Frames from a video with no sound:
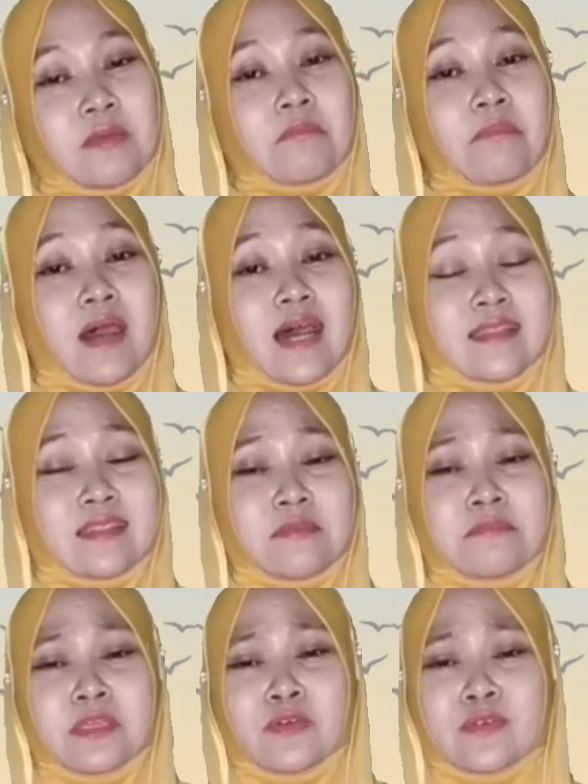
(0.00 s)
but the
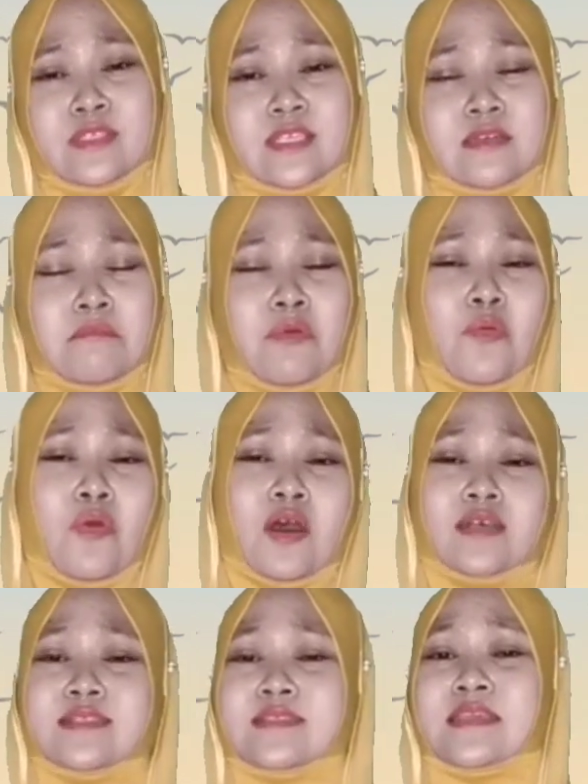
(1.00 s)
museum
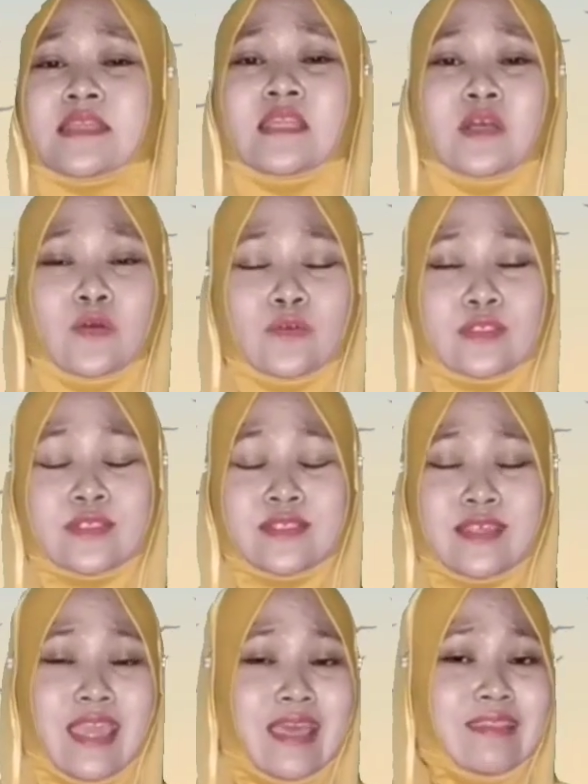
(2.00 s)
was closed
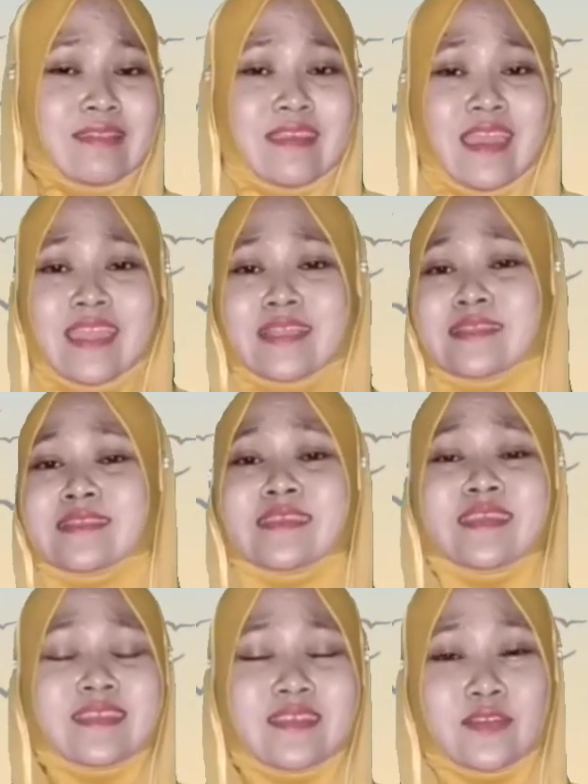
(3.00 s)
and they
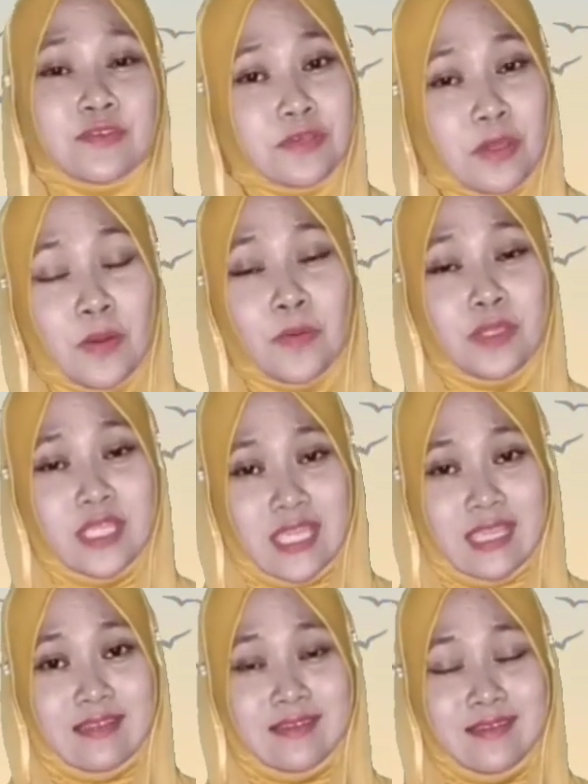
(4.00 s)
didn't go
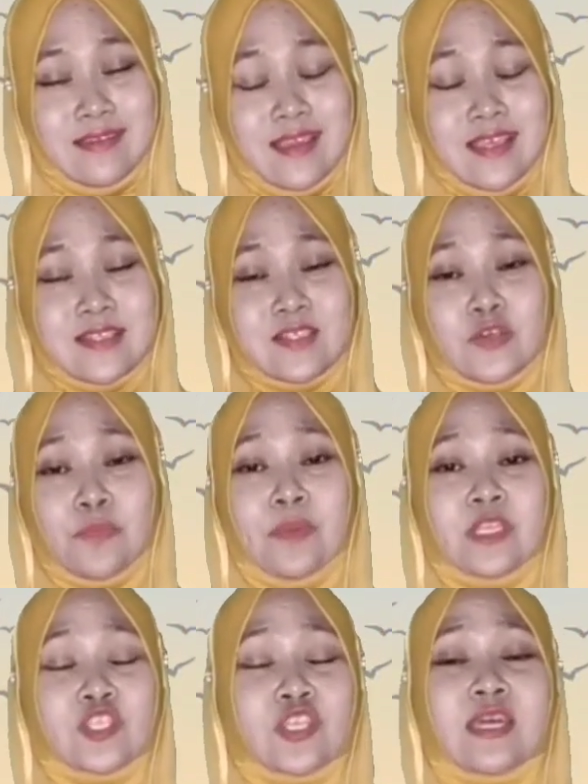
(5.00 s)
in. So
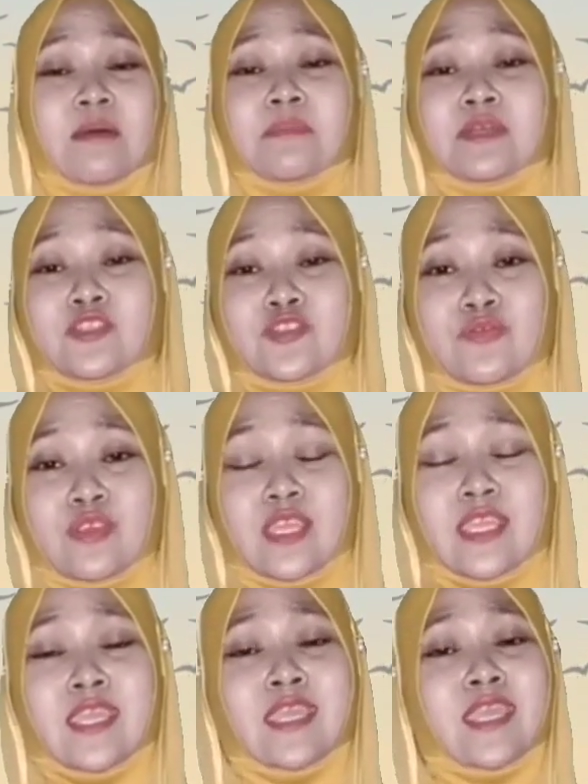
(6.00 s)
picture number
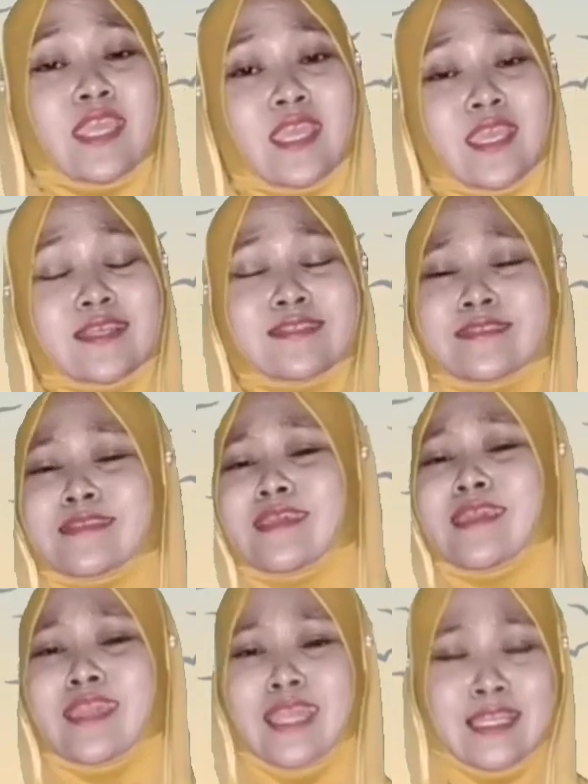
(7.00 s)
3 is
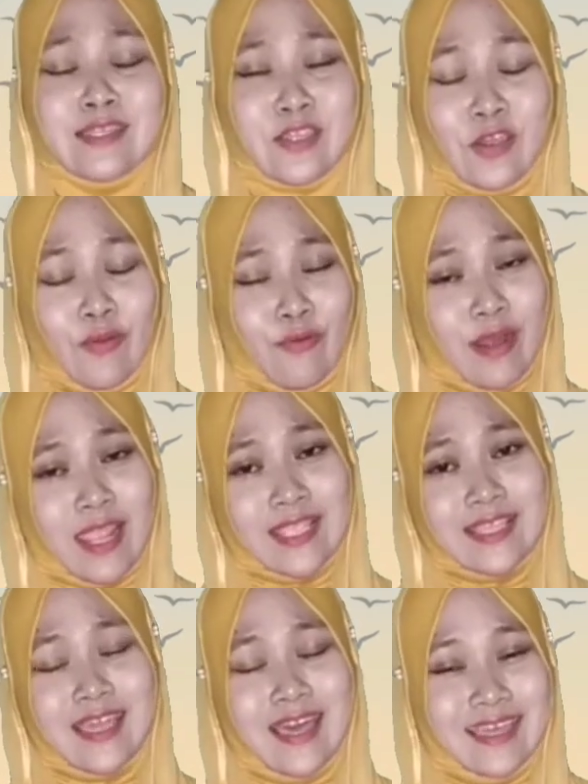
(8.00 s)
incorrect
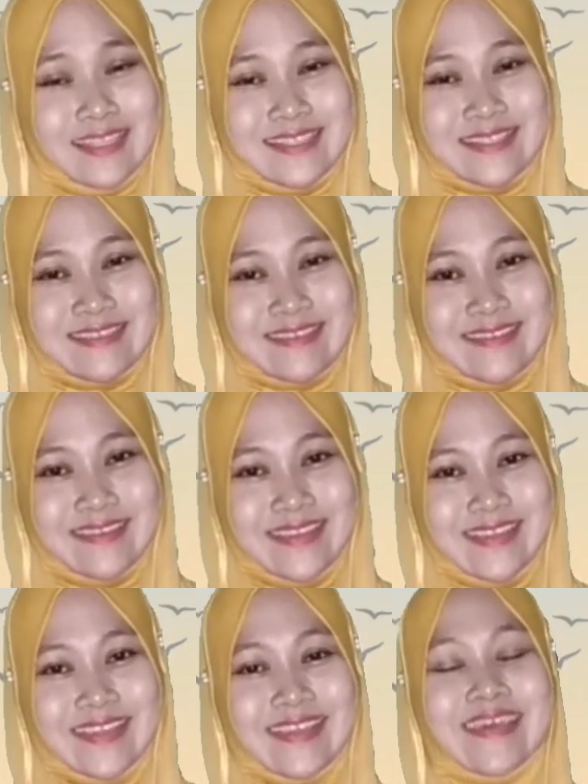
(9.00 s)
answer.
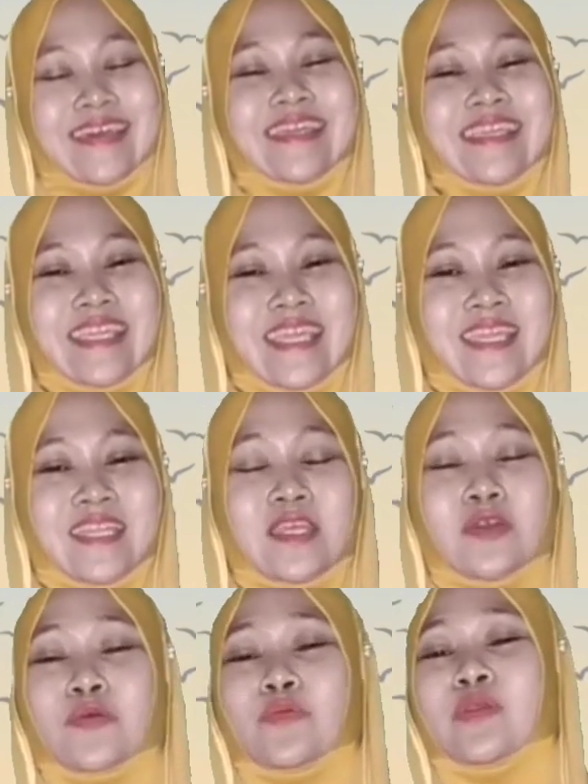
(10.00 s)
Again,
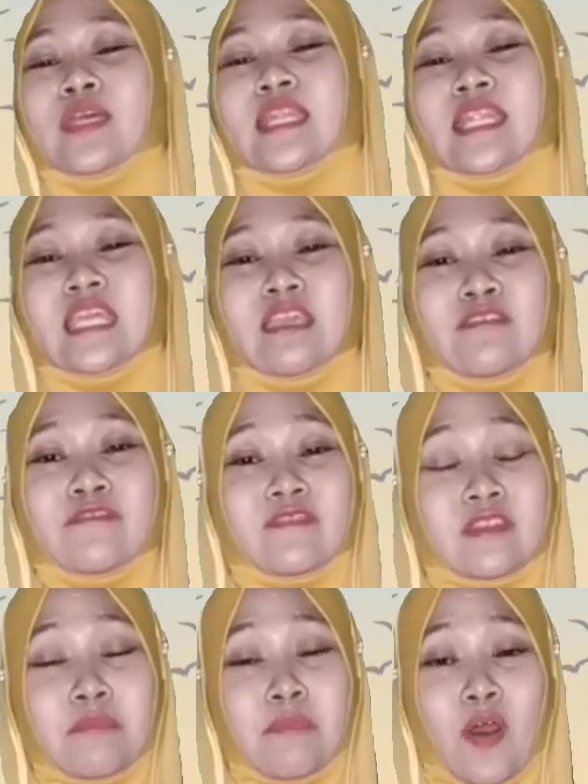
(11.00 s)
we leave
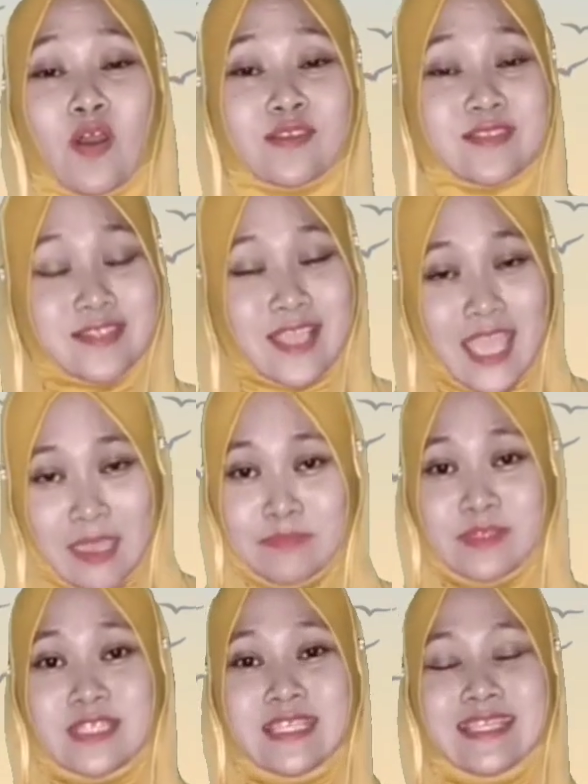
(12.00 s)
the box
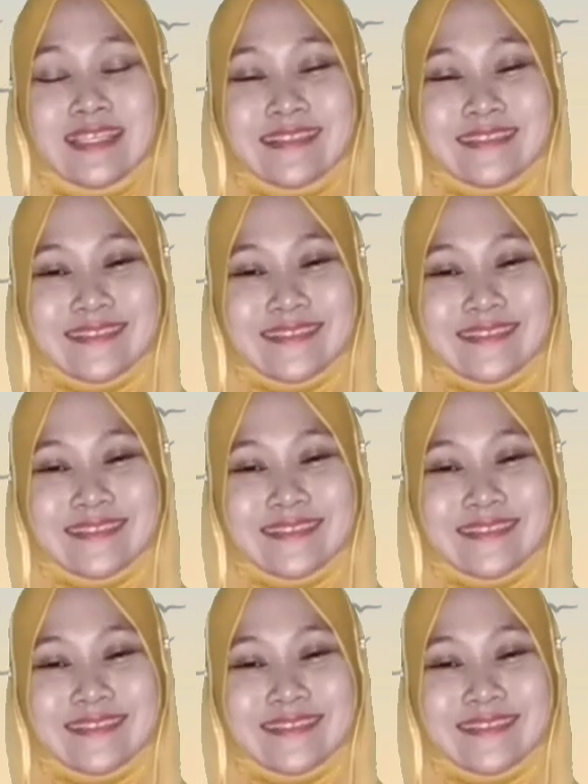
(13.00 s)
empty.